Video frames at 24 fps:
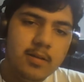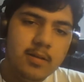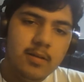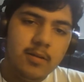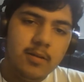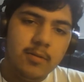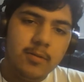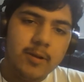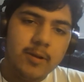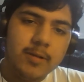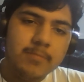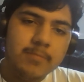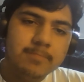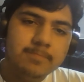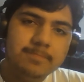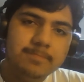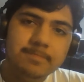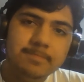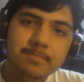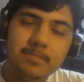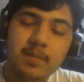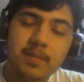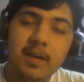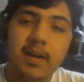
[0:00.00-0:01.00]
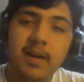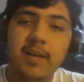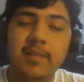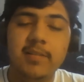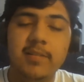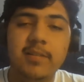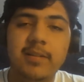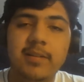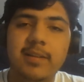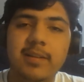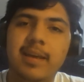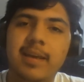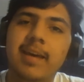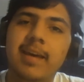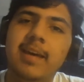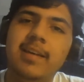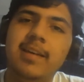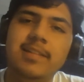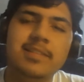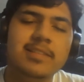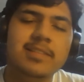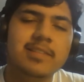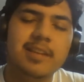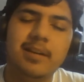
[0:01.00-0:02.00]
Alright, I look
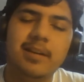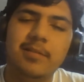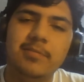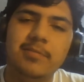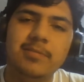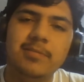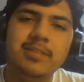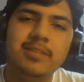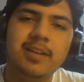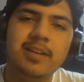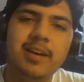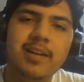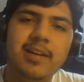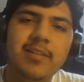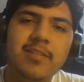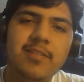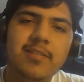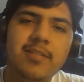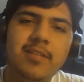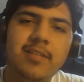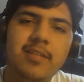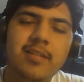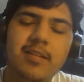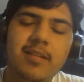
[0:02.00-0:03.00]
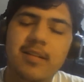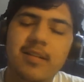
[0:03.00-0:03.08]
and sound tired.